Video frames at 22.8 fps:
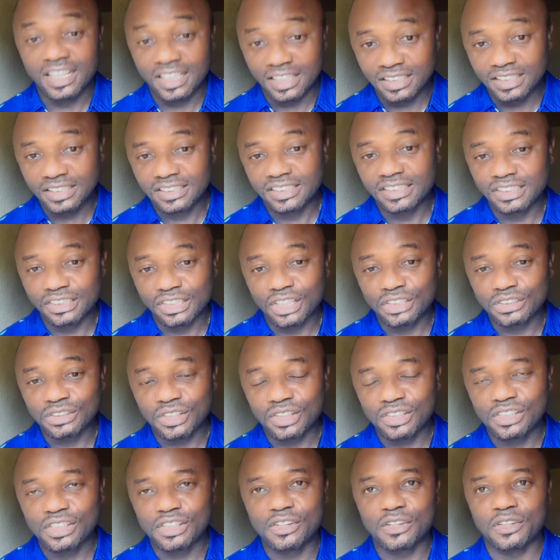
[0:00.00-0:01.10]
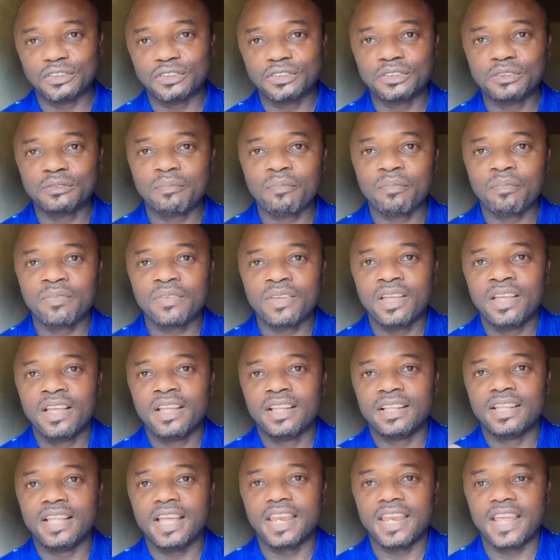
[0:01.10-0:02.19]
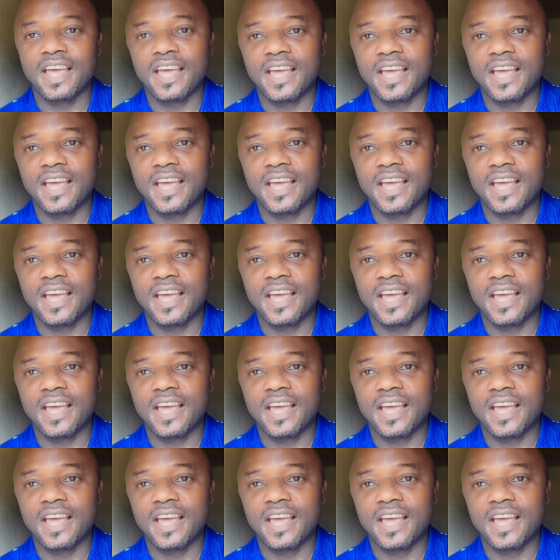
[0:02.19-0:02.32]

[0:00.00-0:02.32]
This is also the cause. Then